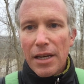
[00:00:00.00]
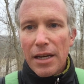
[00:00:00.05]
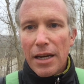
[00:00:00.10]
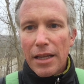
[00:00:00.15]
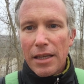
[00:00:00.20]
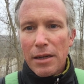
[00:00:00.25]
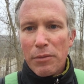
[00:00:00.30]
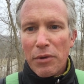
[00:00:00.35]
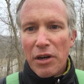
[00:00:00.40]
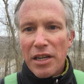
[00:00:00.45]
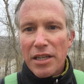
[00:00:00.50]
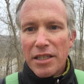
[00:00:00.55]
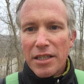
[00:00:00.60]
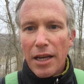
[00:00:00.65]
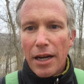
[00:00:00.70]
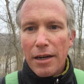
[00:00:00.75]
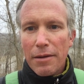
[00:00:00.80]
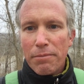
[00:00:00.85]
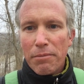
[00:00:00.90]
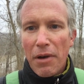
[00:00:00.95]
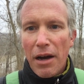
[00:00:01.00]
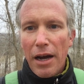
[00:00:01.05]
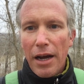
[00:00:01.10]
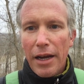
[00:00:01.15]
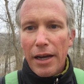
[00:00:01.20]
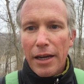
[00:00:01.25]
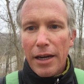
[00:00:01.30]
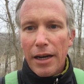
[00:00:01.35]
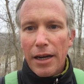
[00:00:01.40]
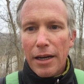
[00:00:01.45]
I think I'm gonna set up
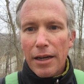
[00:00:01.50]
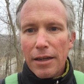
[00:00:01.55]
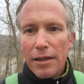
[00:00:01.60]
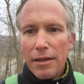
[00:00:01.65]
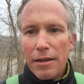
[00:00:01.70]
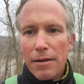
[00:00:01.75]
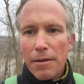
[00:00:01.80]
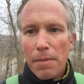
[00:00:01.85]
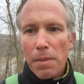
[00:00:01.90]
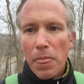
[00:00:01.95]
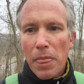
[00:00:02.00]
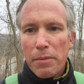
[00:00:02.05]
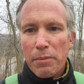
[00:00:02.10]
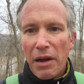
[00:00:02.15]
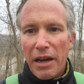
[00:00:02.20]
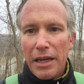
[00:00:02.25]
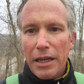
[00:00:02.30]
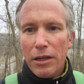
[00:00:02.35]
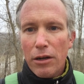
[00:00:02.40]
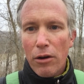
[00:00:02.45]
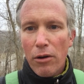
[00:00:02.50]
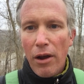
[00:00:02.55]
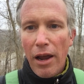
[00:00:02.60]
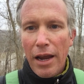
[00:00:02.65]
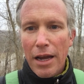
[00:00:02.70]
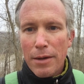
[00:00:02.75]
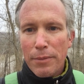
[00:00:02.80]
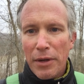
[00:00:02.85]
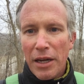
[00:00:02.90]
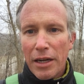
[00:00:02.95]
my my
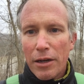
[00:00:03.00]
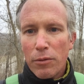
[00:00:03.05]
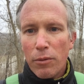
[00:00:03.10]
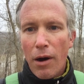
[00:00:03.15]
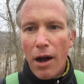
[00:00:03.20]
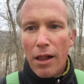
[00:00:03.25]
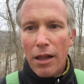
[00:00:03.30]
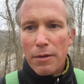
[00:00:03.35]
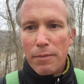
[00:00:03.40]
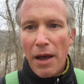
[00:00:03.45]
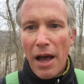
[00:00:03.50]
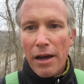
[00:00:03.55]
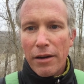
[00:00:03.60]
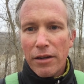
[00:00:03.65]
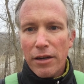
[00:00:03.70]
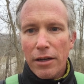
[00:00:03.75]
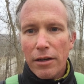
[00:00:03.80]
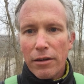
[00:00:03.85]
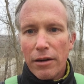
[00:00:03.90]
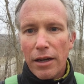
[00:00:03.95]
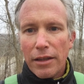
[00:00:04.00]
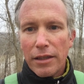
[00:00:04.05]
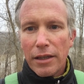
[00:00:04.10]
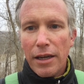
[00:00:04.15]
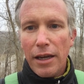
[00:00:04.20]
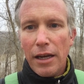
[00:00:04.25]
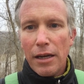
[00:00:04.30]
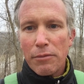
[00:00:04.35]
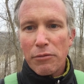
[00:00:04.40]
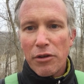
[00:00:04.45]
hammock while I'm out here at the
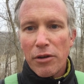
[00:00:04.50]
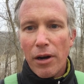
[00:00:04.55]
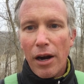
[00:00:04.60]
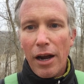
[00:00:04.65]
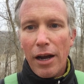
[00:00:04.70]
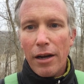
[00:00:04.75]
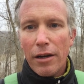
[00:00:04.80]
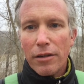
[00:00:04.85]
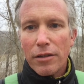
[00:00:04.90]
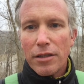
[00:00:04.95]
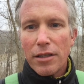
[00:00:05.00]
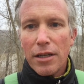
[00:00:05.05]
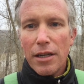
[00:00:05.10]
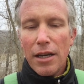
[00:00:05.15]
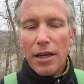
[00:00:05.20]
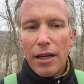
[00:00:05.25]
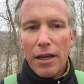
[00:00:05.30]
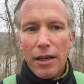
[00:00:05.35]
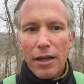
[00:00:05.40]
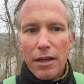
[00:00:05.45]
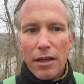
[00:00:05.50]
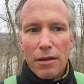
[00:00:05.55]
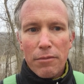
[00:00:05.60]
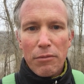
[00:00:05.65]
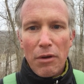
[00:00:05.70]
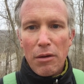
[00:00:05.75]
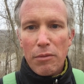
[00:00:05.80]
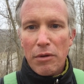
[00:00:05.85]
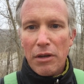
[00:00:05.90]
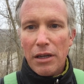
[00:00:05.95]
campground, and
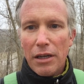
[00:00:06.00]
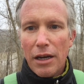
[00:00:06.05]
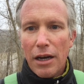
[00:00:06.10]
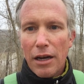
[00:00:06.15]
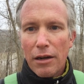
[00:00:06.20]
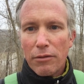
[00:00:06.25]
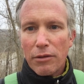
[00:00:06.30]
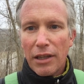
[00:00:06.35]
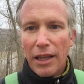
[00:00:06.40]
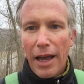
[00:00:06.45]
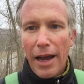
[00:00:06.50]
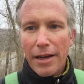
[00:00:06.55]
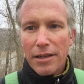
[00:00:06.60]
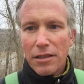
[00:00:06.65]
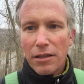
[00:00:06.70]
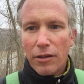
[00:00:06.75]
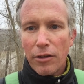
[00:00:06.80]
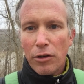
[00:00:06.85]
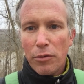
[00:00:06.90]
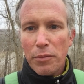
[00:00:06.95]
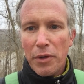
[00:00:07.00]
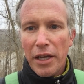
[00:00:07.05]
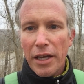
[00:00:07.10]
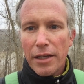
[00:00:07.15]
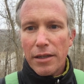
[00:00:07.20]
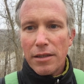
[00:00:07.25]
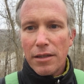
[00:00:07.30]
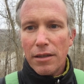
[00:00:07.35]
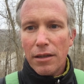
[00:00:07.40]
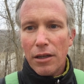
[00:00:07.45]
maybe relax a little
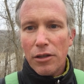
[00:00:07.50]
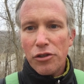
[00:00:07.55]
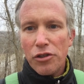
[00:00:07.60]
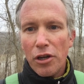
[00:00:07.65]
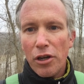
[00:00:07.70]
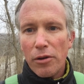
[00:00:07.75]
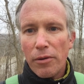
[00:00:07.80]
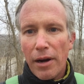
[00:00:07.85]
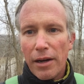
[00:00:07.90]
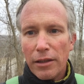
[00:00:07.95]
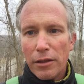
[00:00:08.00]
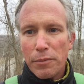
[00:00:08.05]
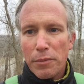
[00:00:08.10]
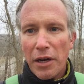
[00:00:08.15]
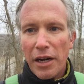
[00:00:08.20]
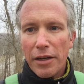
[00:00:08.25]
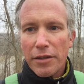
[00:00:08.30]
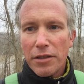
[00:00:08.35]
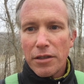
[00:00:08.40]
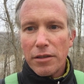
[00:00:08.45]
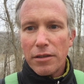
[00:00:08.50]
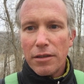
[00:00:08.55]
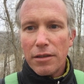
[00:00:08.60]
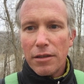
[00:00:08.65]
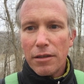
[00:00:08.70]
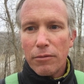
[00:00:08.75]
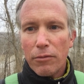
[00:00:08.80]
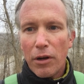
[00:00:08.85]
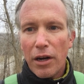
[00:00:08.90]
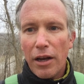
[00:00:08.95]
bit and show you around a little bit
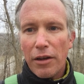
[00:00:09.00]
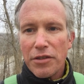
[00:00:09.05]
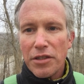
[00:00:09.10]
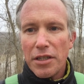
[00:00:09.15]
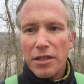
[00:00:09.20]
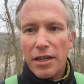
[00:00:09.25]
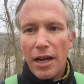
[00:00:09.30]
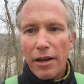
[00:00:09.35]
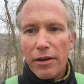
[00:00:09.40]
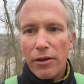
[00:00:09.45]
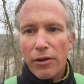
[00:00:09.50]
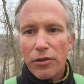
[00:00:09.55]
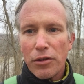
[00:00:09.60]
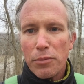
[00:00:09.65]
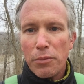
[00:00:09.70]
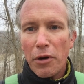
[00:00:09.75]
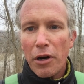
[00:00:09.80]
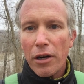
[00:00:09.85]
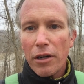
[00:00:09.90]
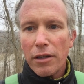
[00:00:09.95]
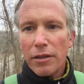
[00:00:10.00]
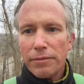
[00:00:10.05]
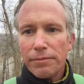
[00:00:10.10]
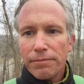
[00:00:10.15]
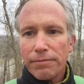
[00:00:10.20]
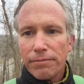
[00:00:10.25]
what else is out here at the park.